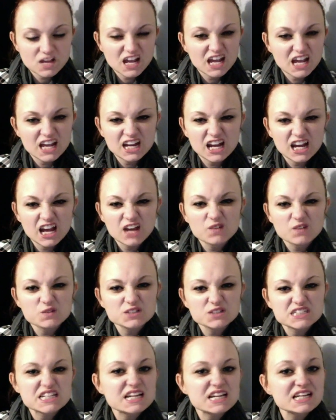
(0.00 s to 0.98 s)
and I will
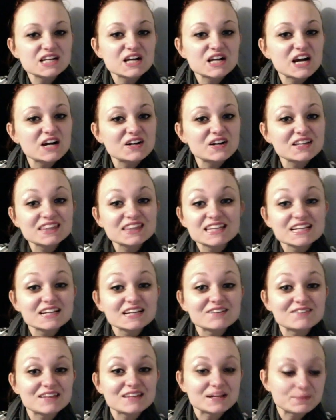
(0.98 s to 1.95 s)
tell you how I think
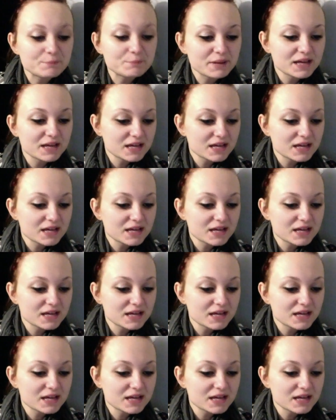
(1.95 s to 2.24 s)
of them.